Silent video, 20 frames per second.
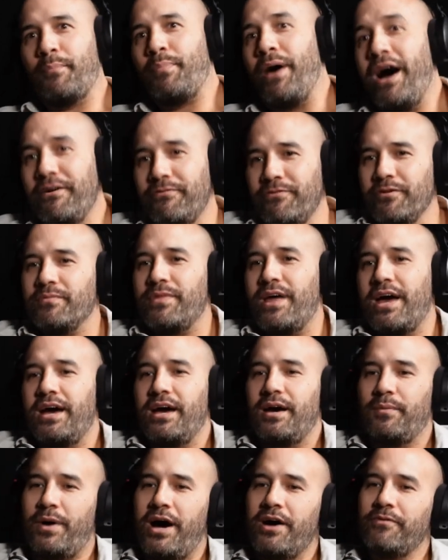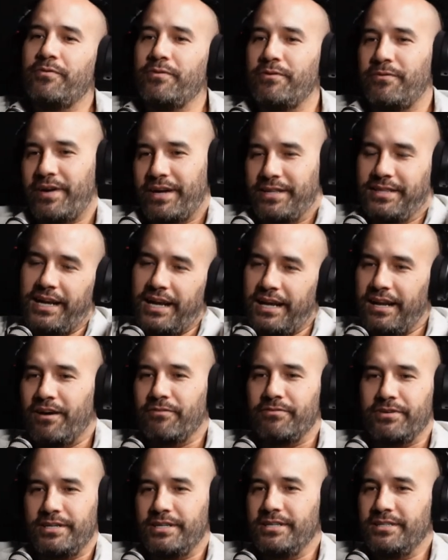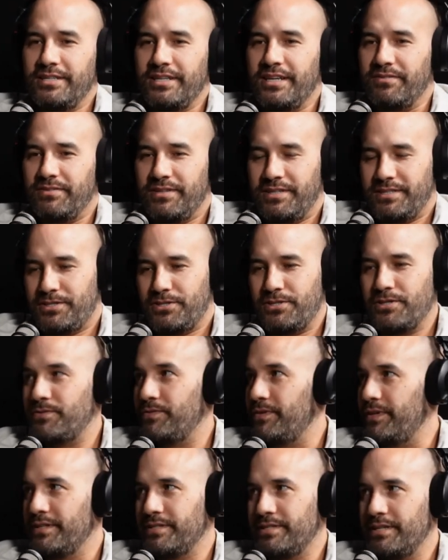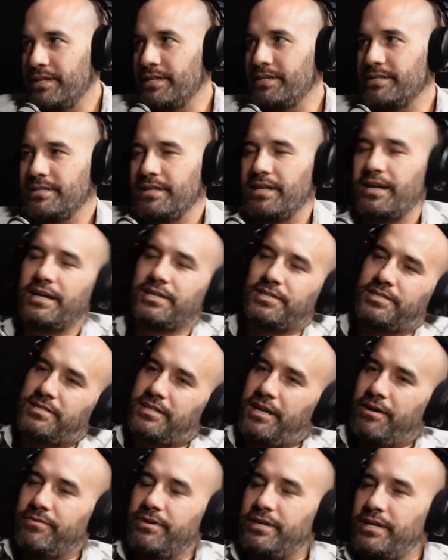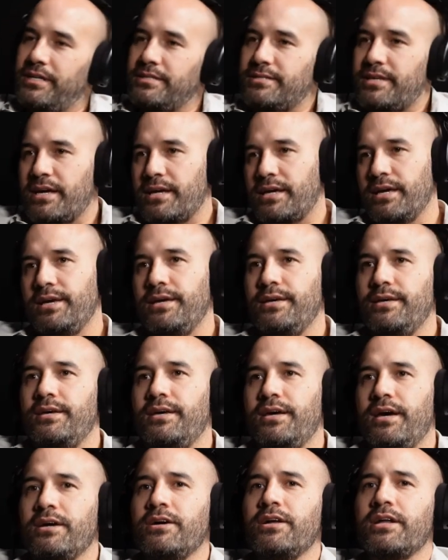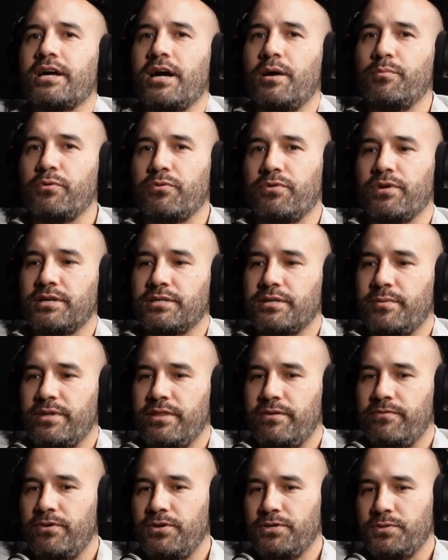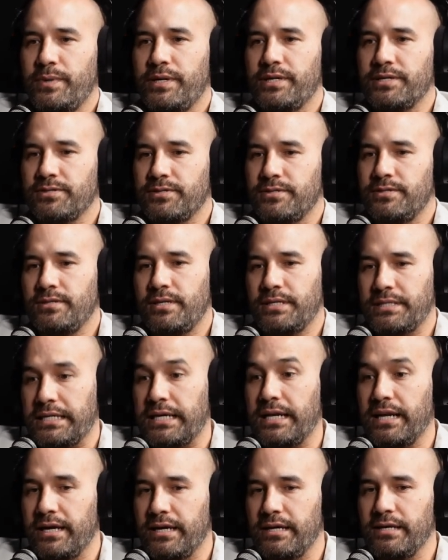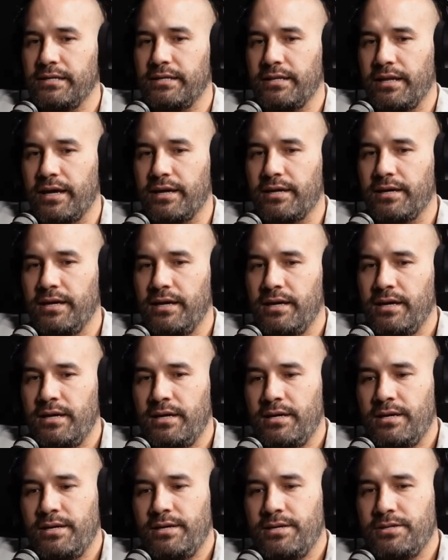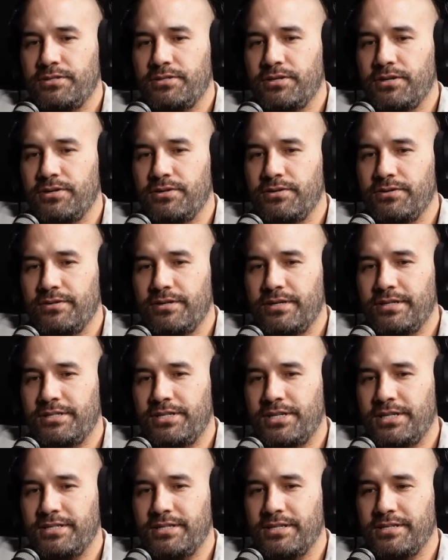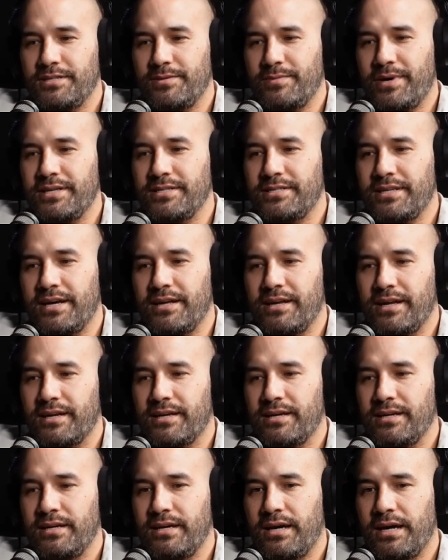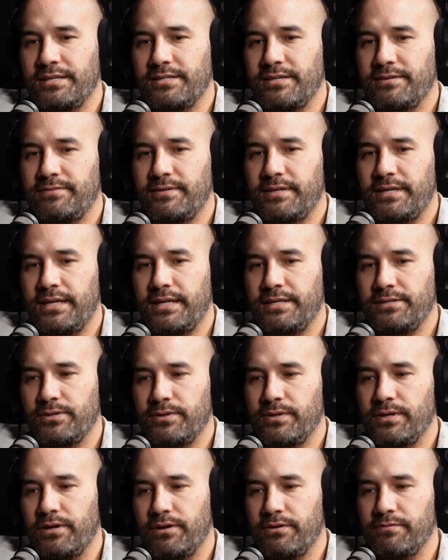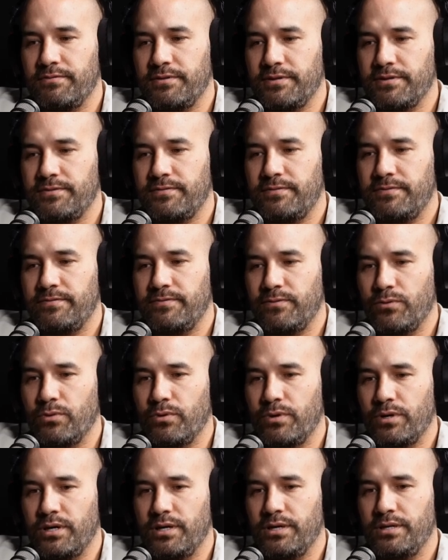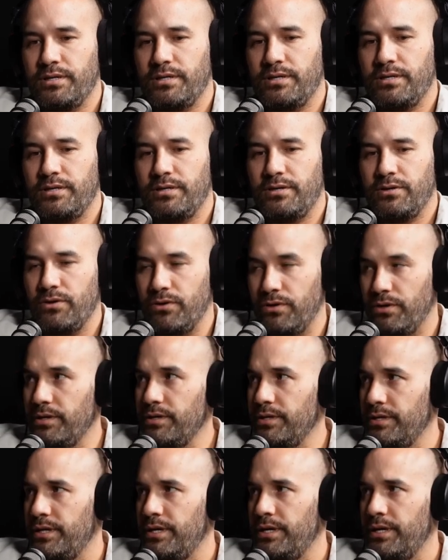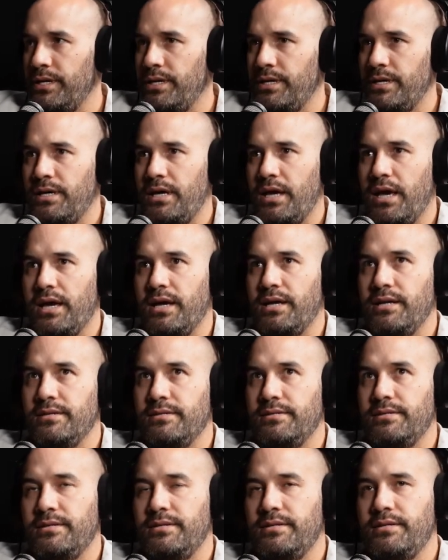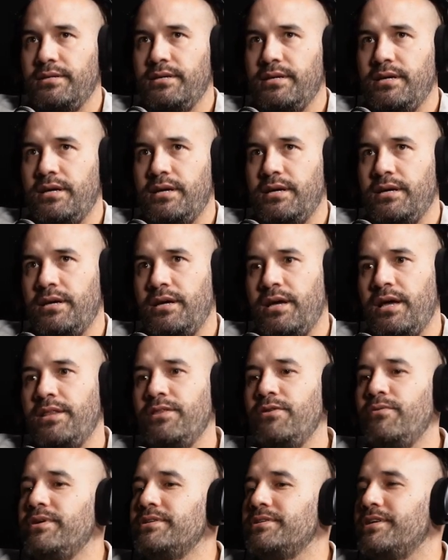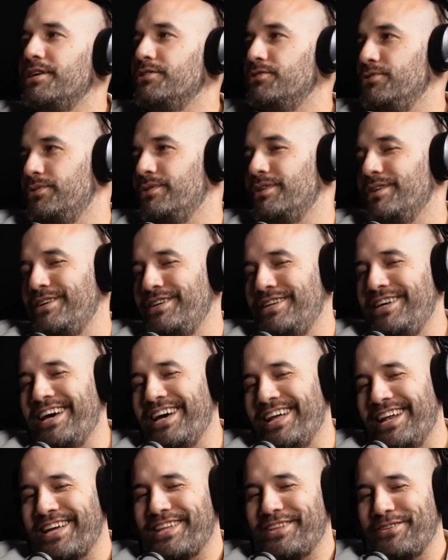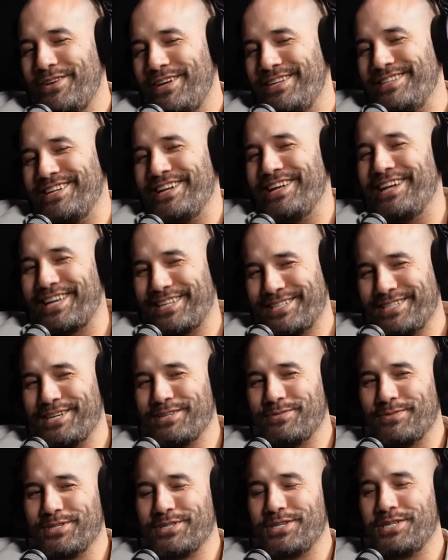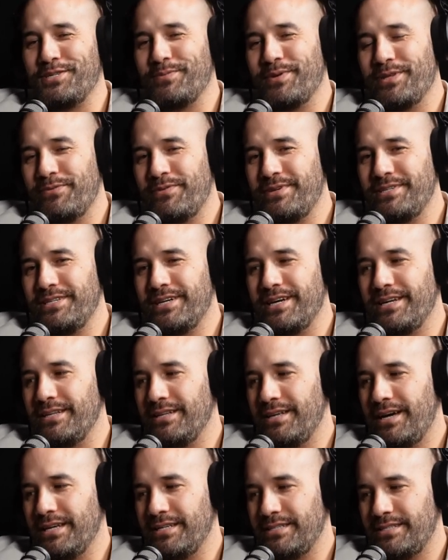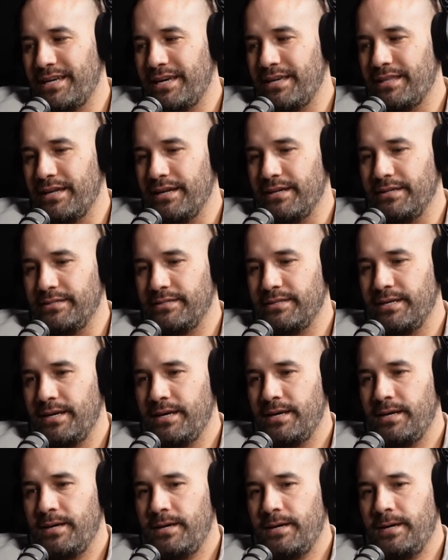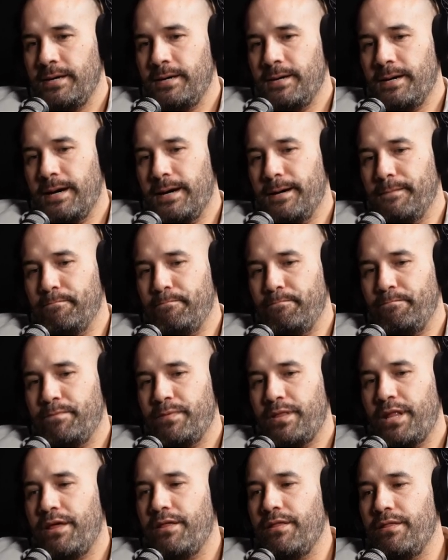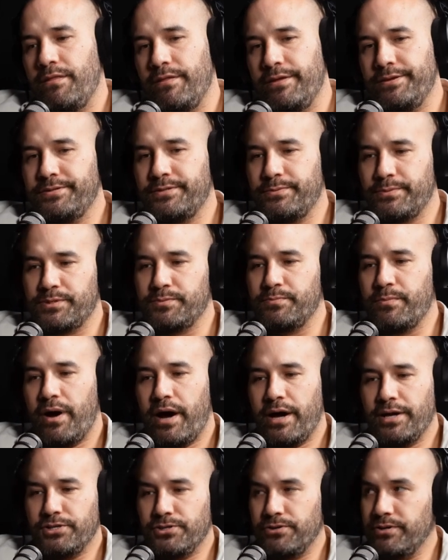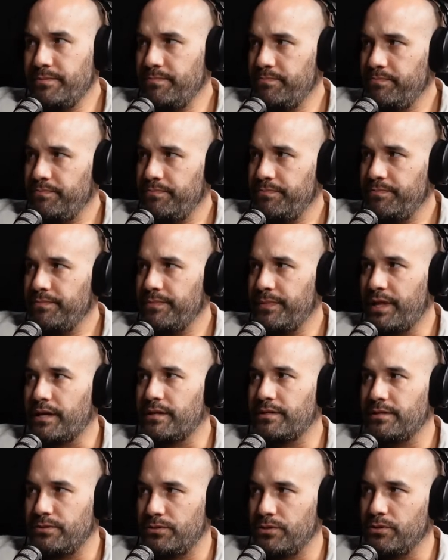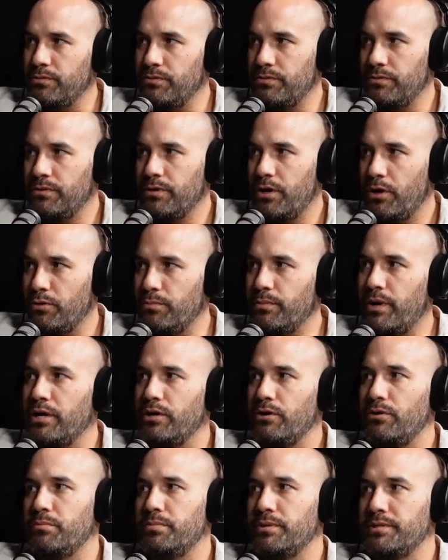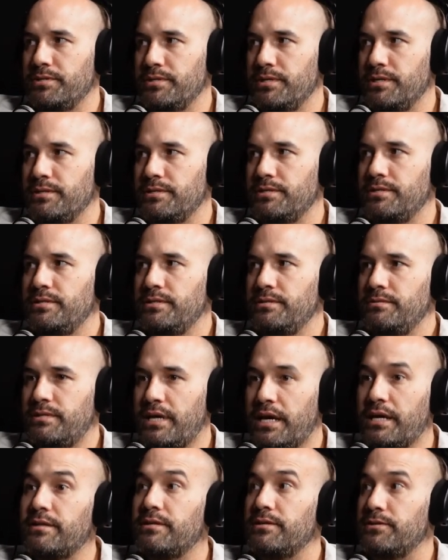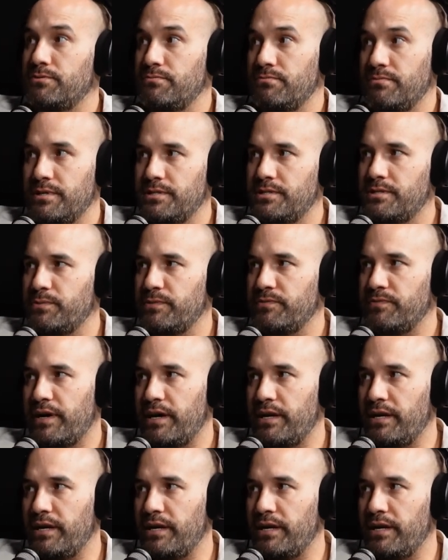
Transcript: apart from that, apart from the fact that I love it, even yeah. as stressful as it is, that I just love it. It's like I got a couple things. I mean, the first one is is clear. Like, so as cheesy as it might sound, like I definitely do a lot of this for her, and and the reason I do it, yeah, like the reason, like it sounds a bit cheesy, but the reason I I say that is this was my dream like to do own my own business, take this risk with